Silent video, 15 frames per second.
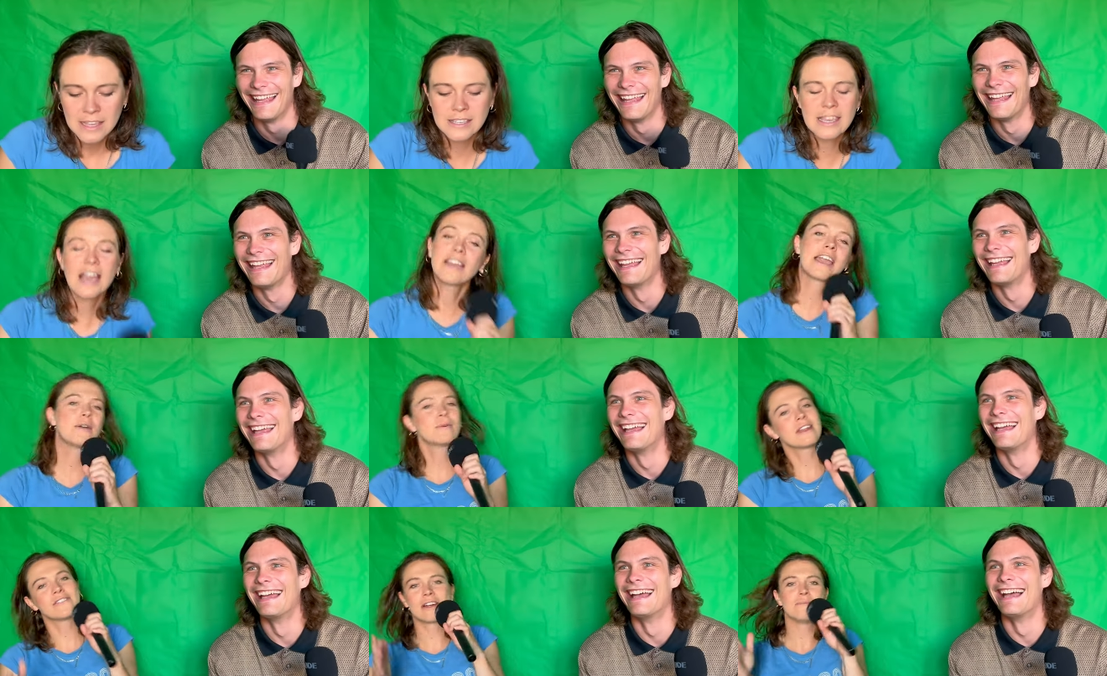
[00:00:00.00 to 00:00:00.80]
Speaker 1: Yeah, okay,
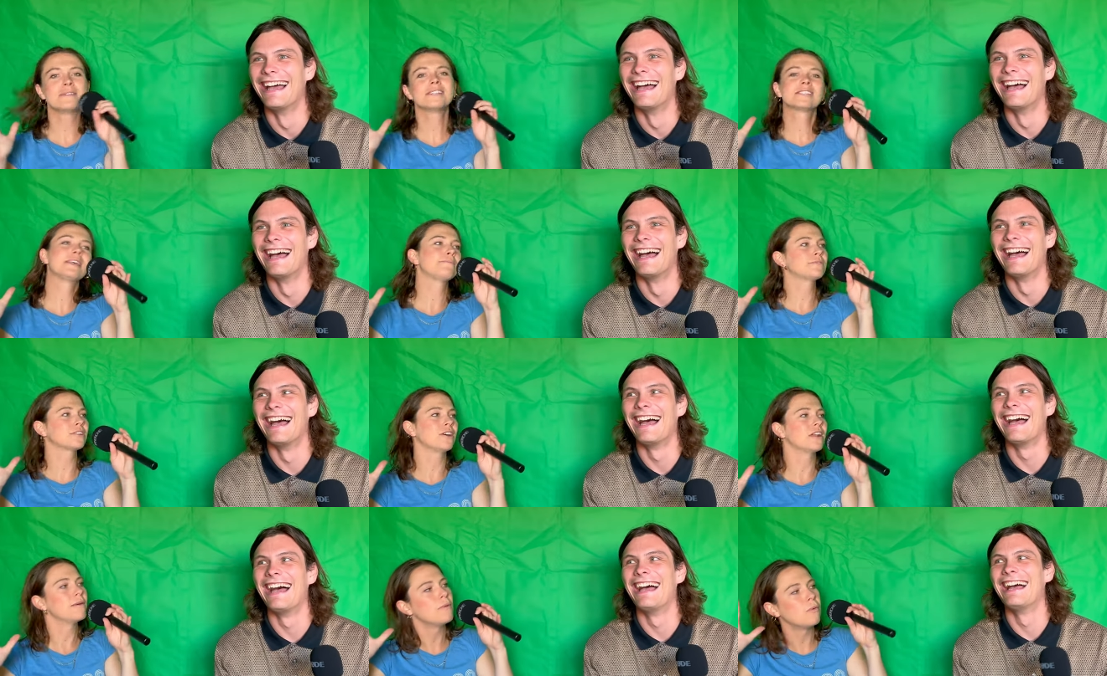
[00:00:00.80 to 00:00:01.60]
whatever. I'm a Decepticon.
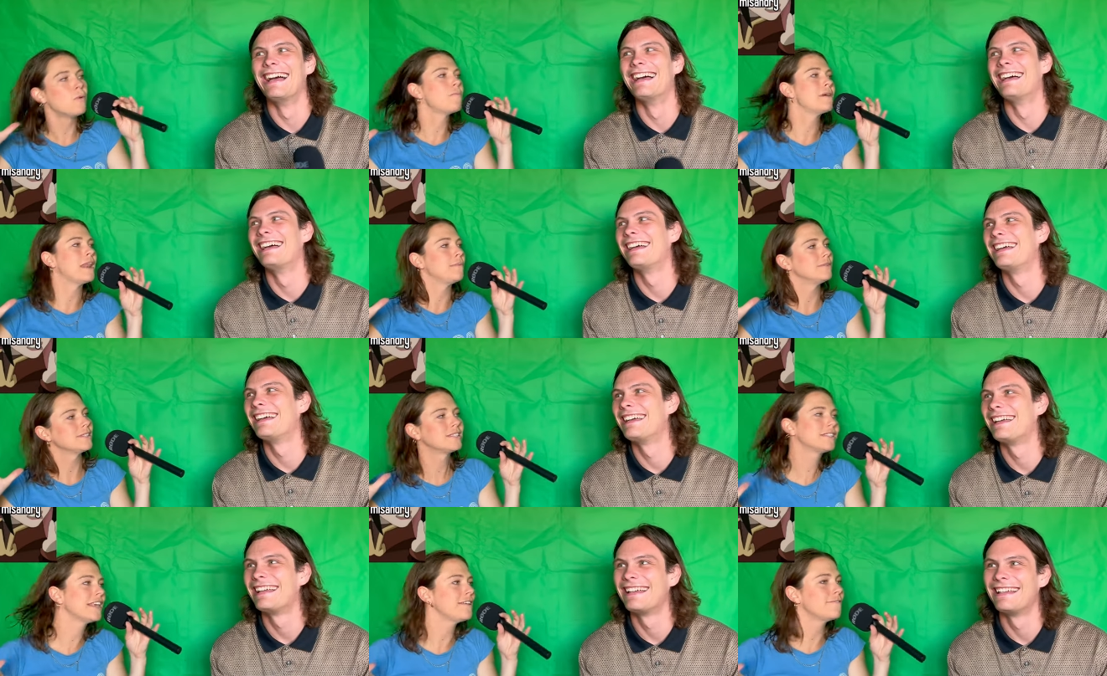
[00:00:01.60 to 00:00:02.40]
I'm a woman. I'm
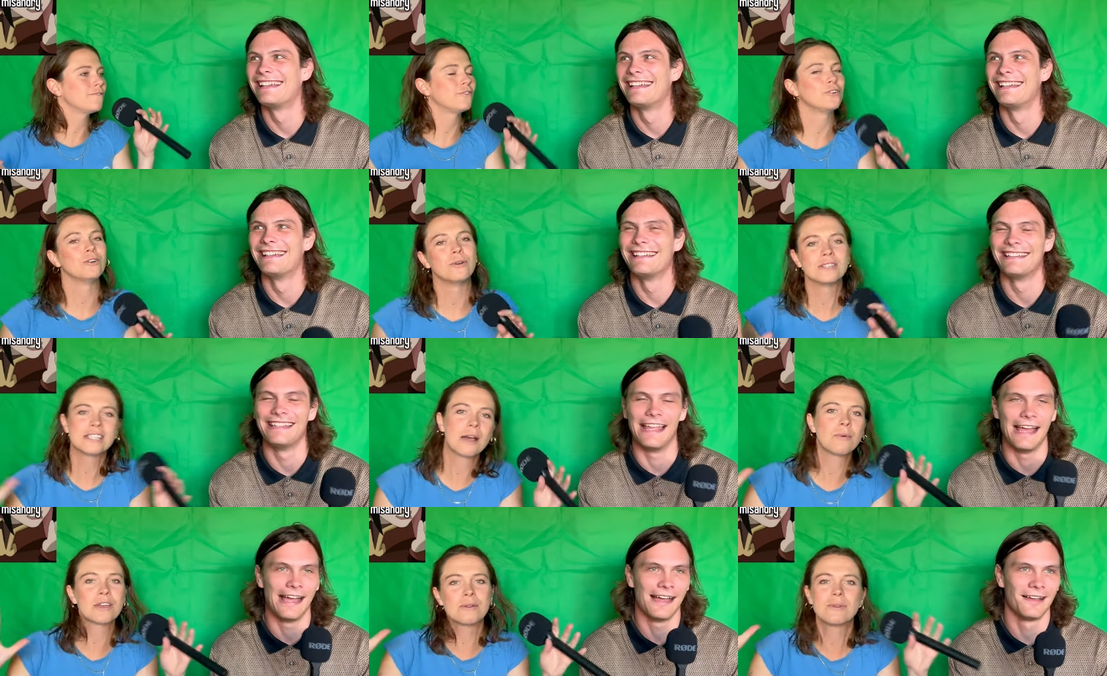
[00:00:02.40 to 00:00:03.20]
deceitful. Is
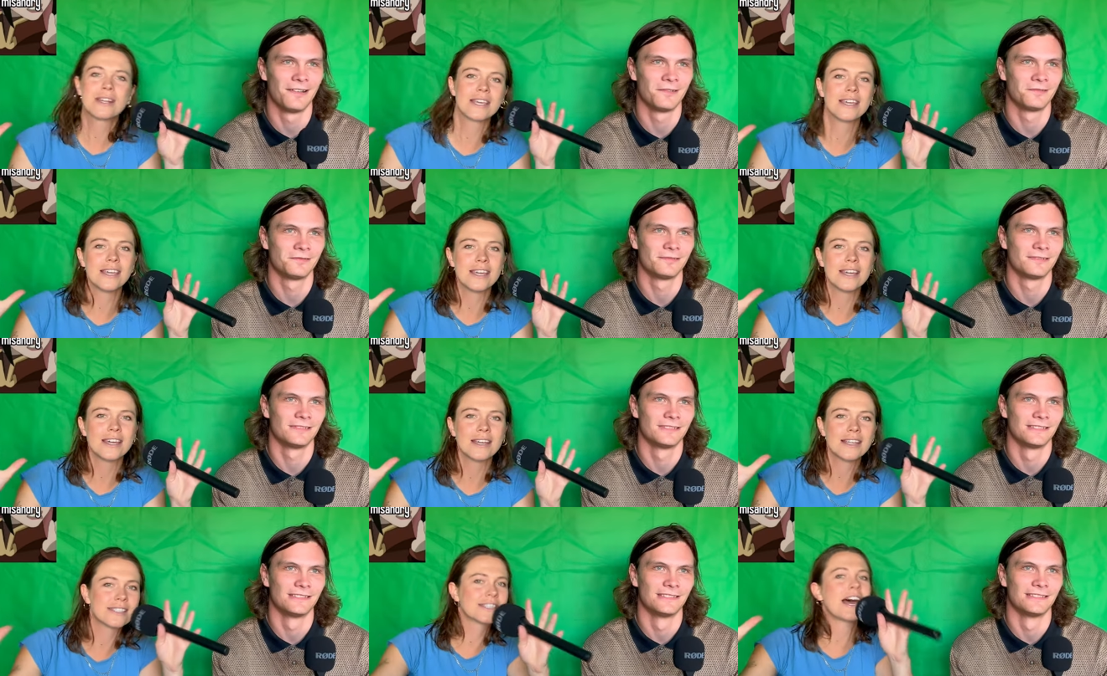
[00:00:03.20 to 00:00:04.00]
that what you want to hear?
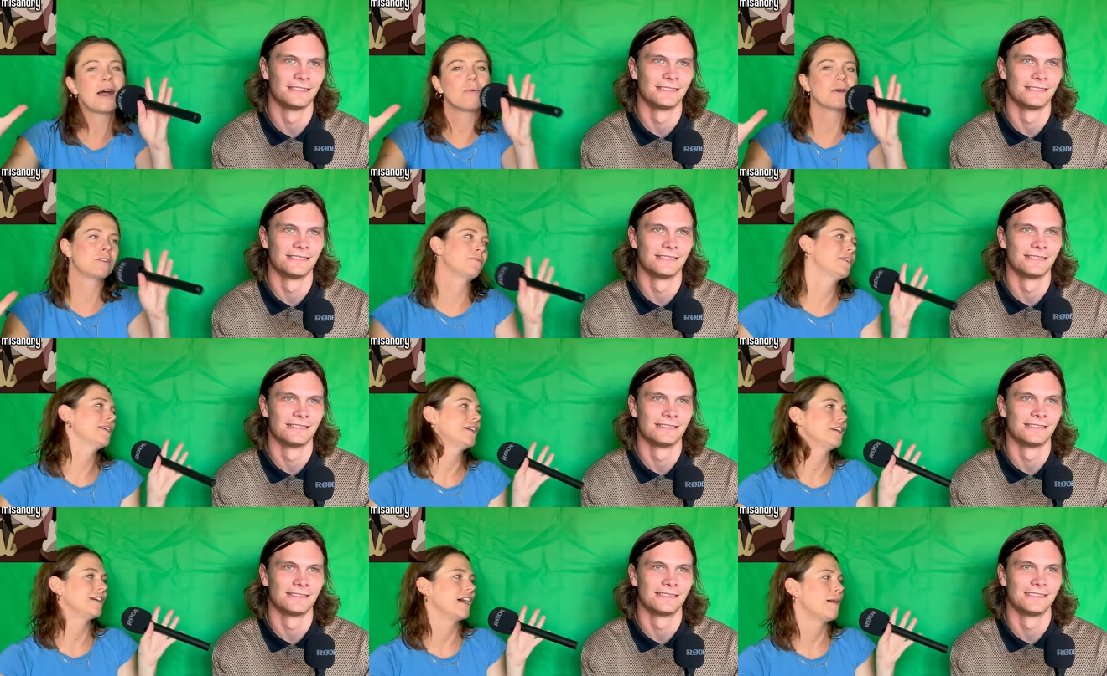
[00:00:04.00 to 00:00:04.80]
Is that what you want to
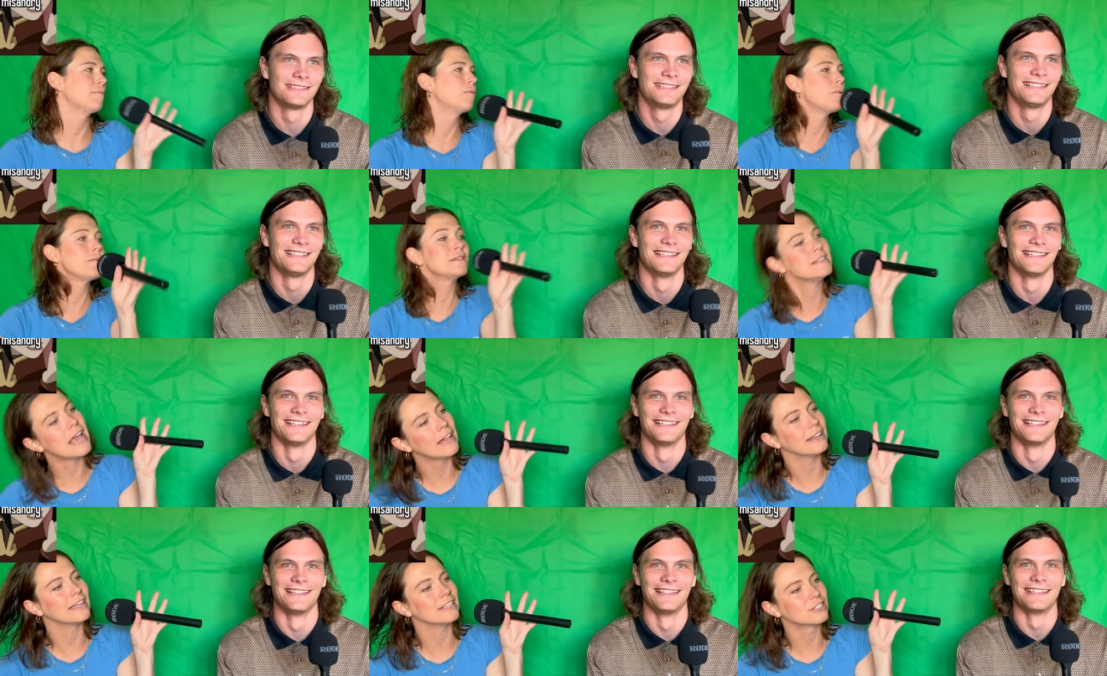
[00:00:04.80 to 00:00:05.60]
hear? I'm a woman
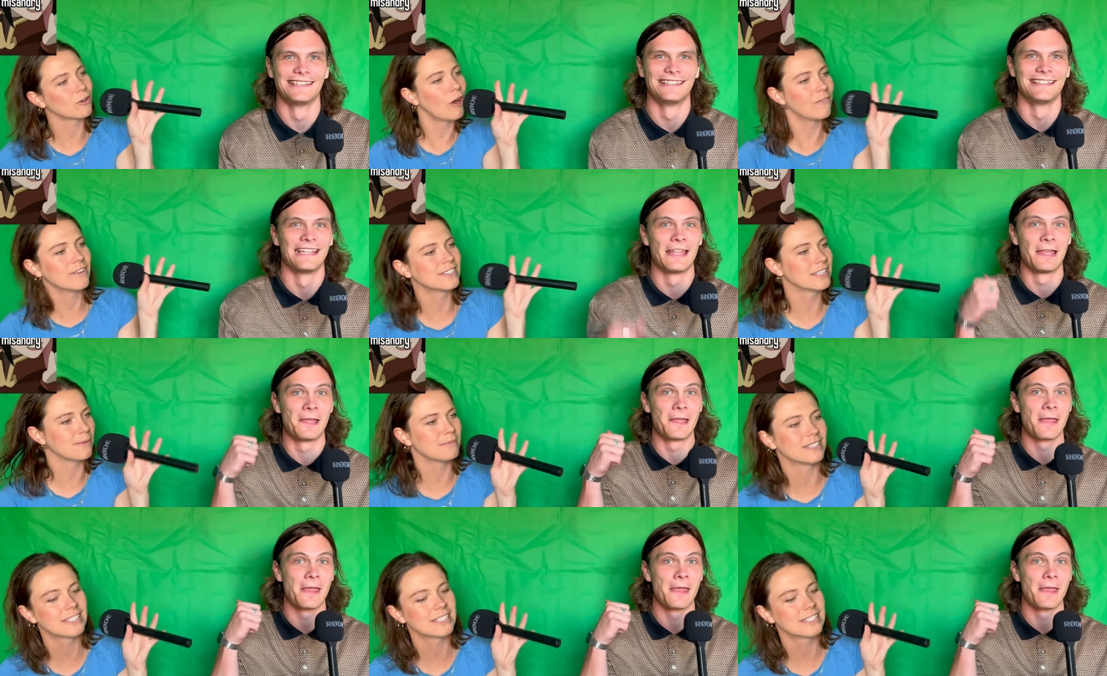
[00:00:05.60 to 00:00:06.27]
yelling, so obviously I'm a